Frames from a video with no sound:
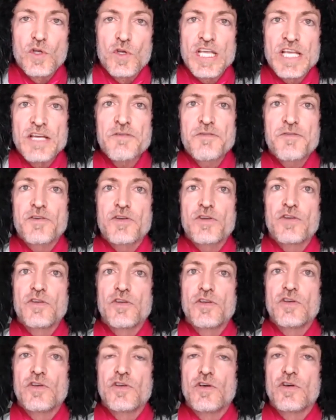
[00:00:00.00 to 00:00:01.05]
if
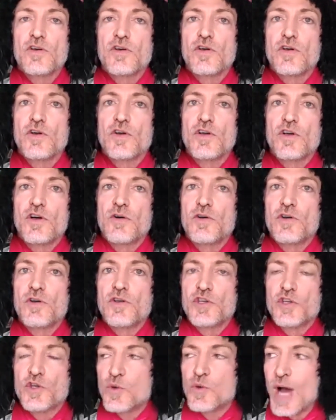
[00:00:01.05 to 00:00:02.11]

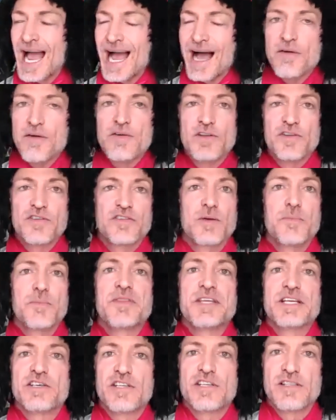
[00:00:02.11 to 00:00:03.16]
you have
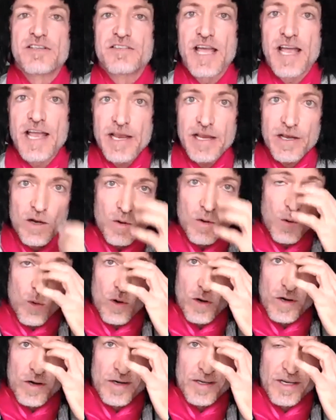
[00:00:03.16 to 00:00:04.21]
something to say
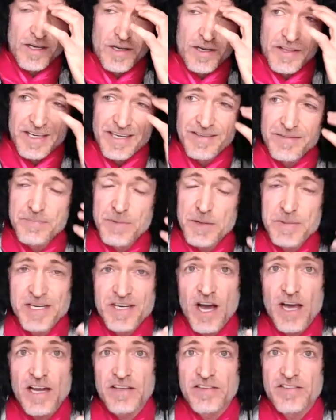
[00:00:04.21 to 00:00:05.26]
or uh, that is maybe
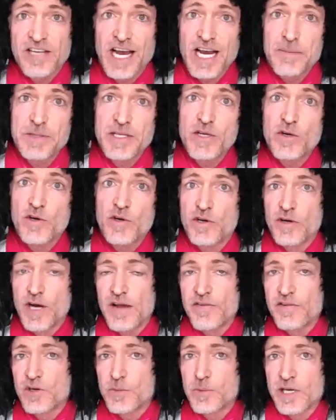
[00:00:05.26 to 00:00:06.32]
not as timely or you're
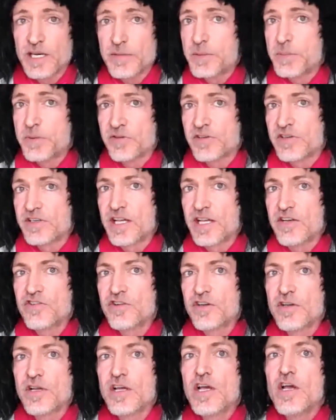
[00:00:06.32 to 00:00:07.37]
having trouble getting people's
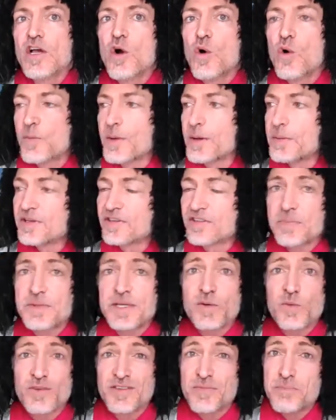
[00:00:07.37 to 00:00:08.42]
attention or maybe
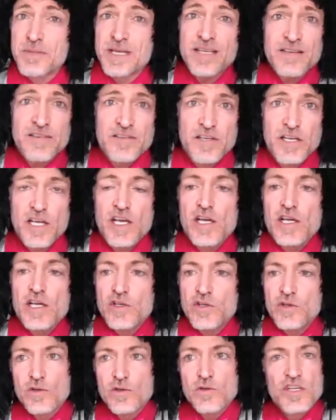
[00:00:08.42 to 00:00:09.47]
something was missed
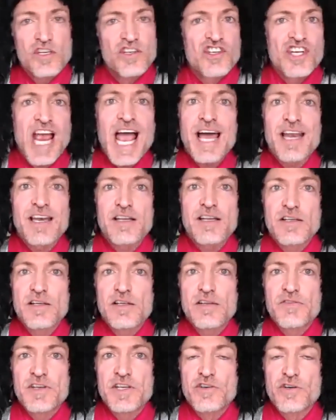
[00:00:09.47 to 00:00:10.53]
you, the chat
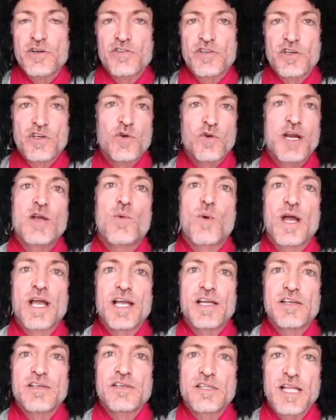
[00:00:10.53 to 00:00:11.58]
feature is a great
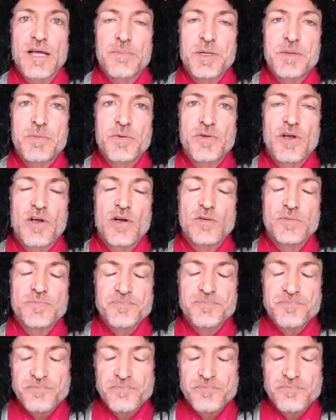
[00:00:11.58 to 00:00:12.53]
way to let people know